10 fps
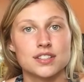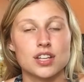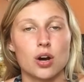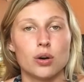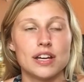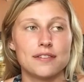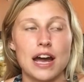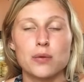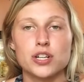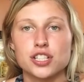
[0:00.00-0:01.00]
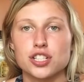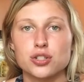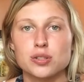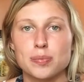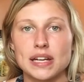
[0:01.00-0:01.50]
So if I were to
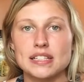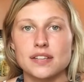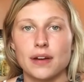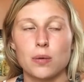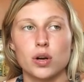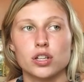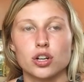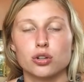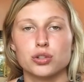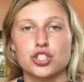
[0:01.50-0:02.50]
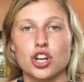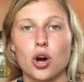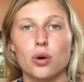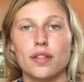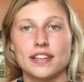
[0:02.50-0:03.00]
use bits, if I wanted to go to a
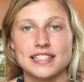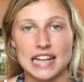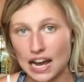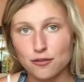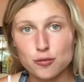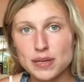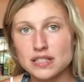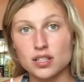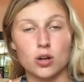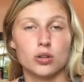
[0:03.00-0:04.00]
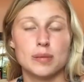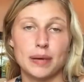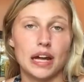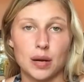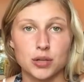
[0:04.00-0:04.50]
show, the snaffle bit's the only
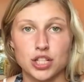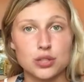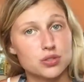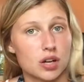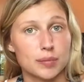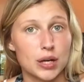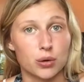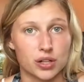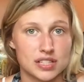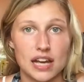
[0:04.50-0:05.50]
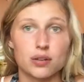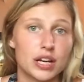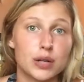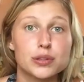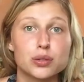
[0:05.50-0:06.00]
bit I'm going to use on my horse. I don't
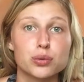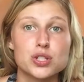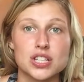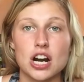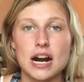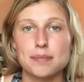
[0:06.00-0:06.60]
care what the rules are.